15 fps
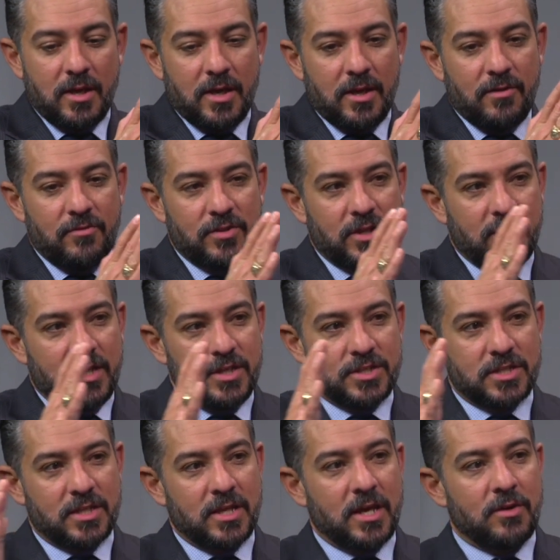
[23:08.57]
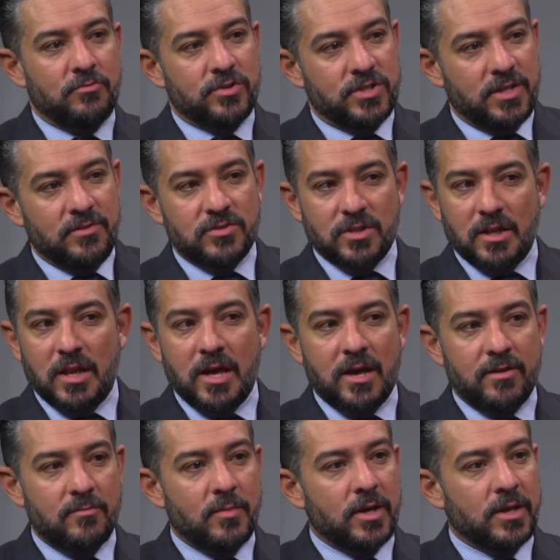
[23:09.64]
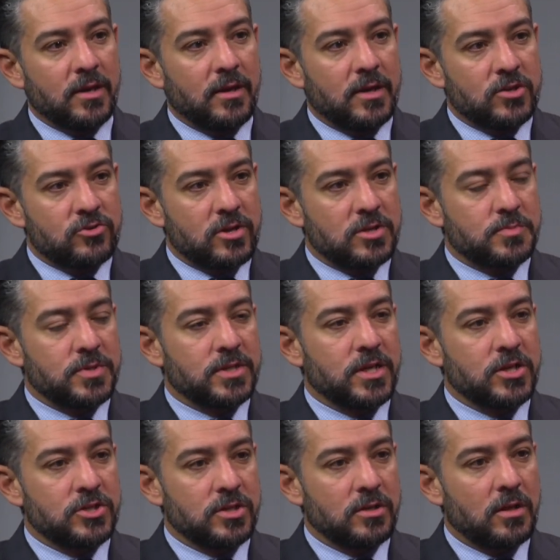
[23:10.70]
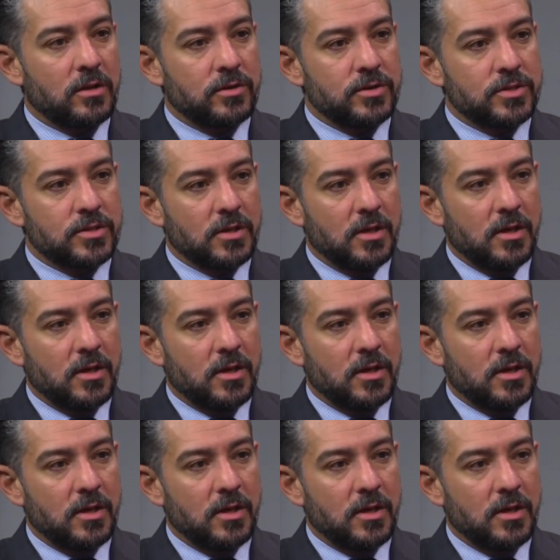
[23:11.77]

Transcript: and everything east of that receives a lot of money in transportation dollars.